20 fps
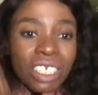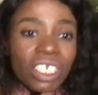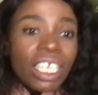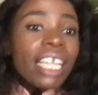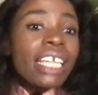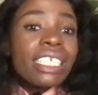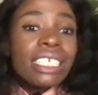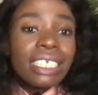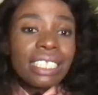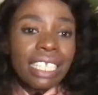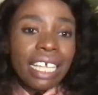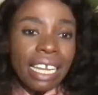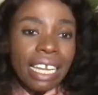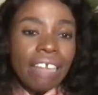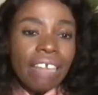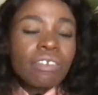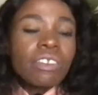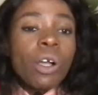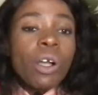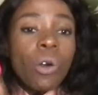change in their
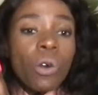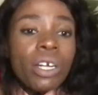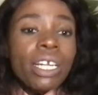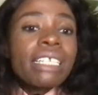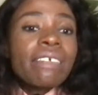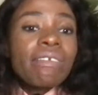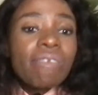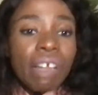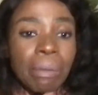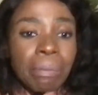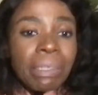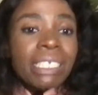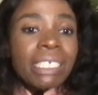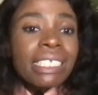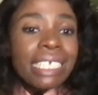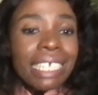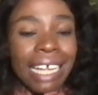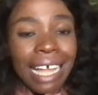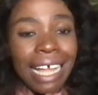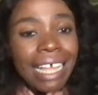lives. They're already
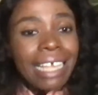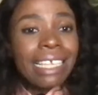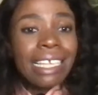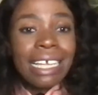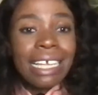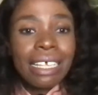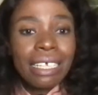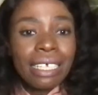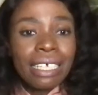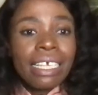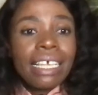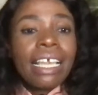vibrating higher.